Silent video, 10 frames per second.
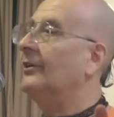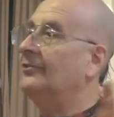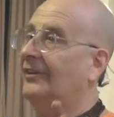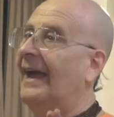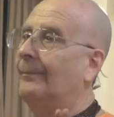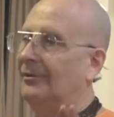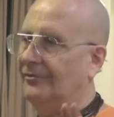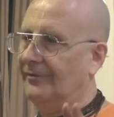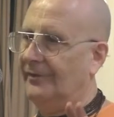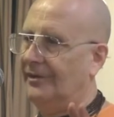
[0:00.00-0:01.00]

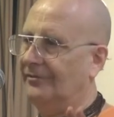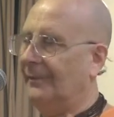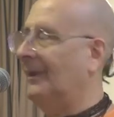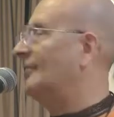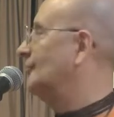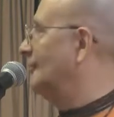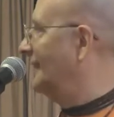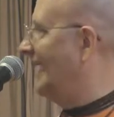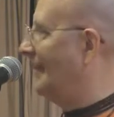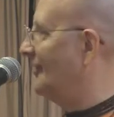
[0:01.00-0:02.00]
examples of this. I'm not sure if
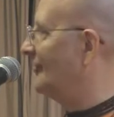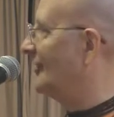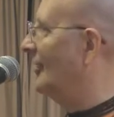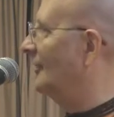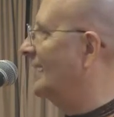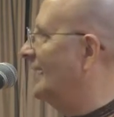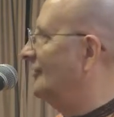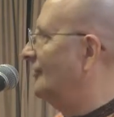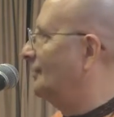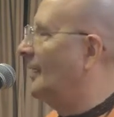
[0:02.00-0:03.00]
it happens in all
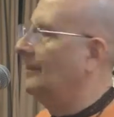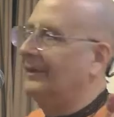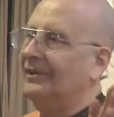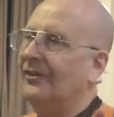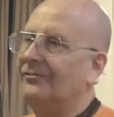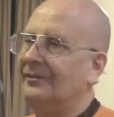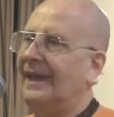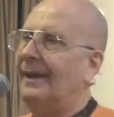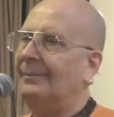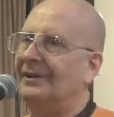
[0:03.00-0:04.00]
cases, probably doesn't
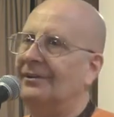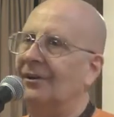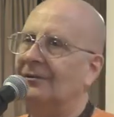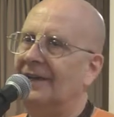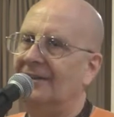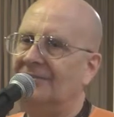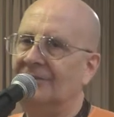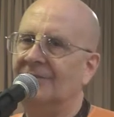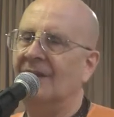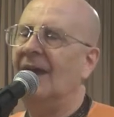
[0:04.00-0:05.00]
happen in all
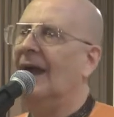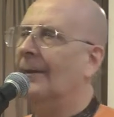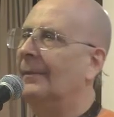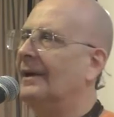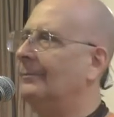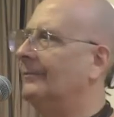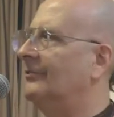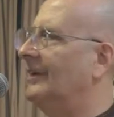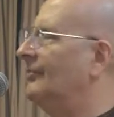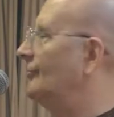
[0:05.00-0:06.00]
cases, but I'm
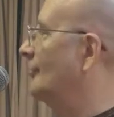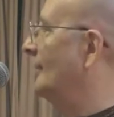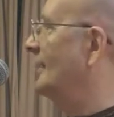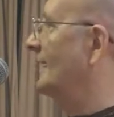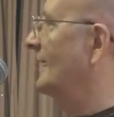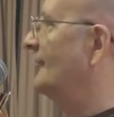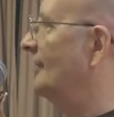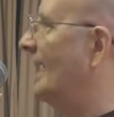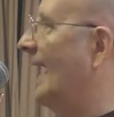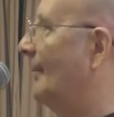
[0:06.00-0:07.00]
sure at least
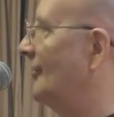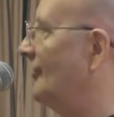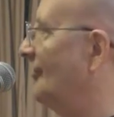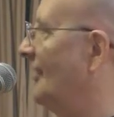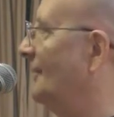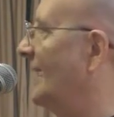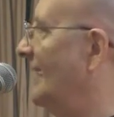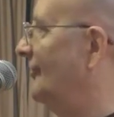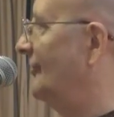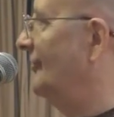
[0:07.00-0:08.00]
it happens in some
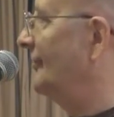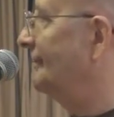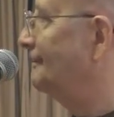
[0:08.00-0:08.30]
cases.